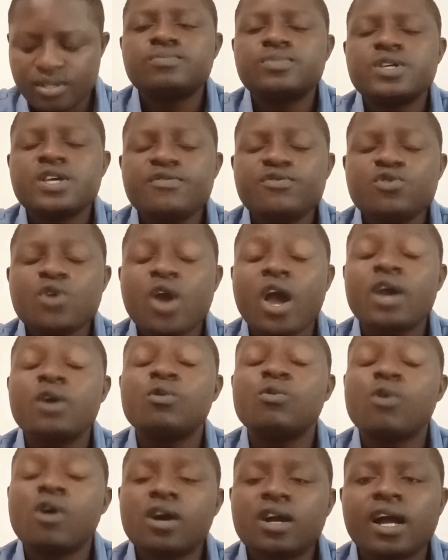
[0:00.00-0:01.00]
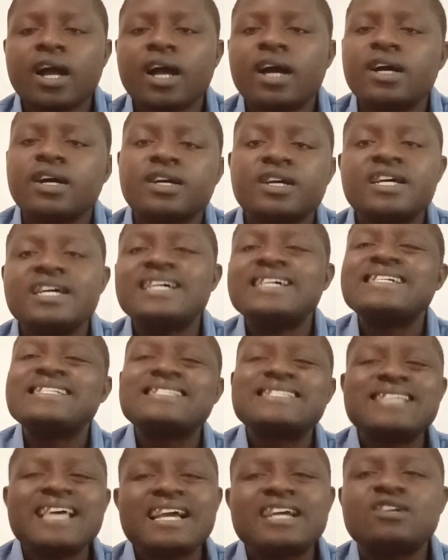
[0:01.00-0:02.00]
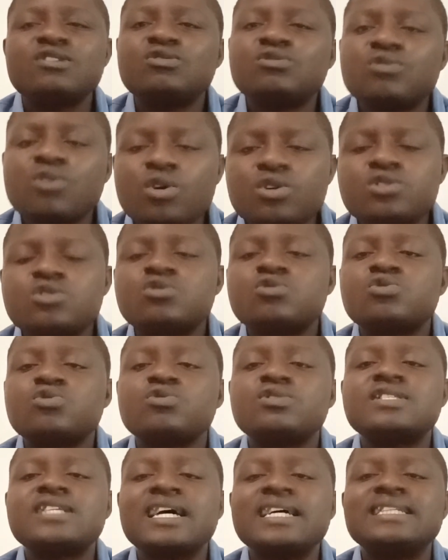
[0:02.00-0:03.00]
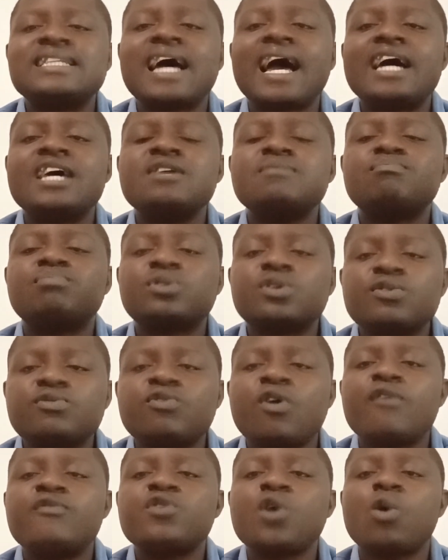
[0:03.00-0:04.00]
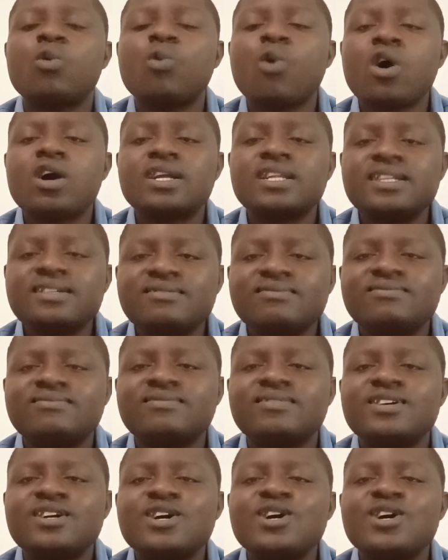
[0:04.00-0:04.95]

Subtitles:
If you are a worker, take note to tender a proof of your work leave,